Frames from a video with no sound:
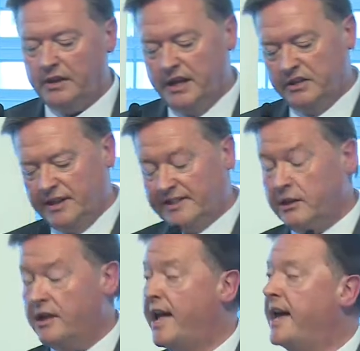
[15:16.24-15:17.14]
So let's
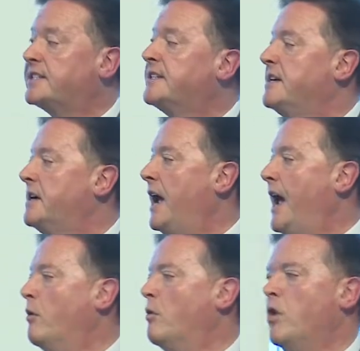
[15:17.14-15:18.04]
look at
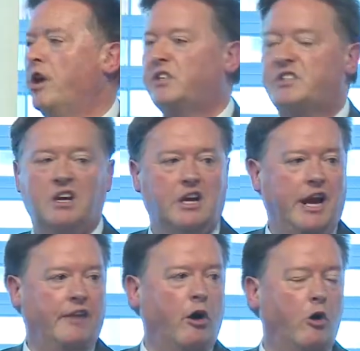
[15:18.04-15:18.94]
how it works
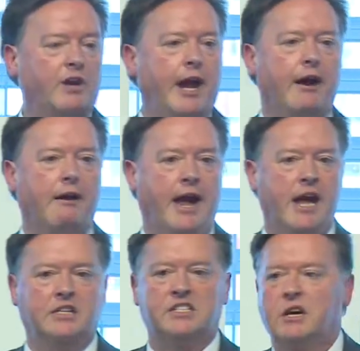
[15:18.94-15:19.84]
in the home care
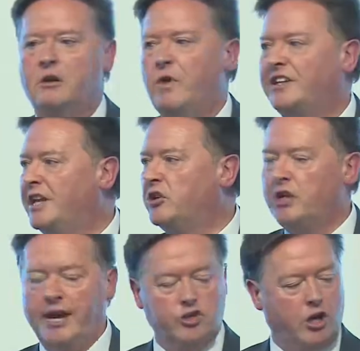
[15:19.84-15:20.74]
and residential
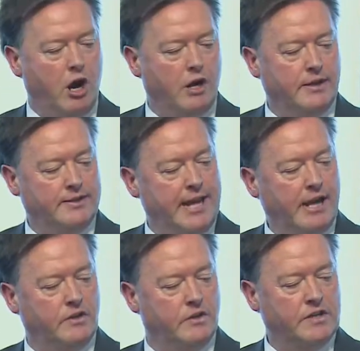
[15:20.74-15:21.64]
aged care
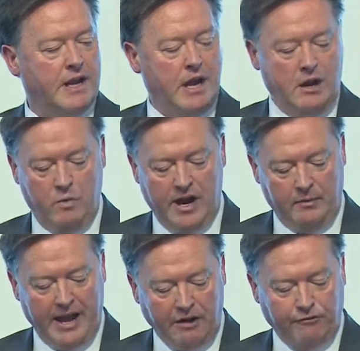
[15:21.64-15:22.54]
sectors. Well,
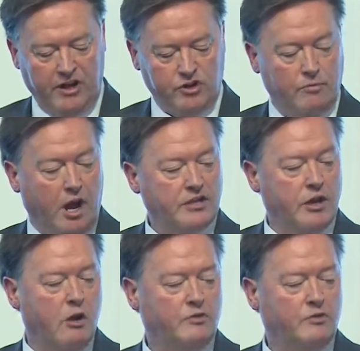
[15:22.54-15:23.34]
ACFI, as you might know,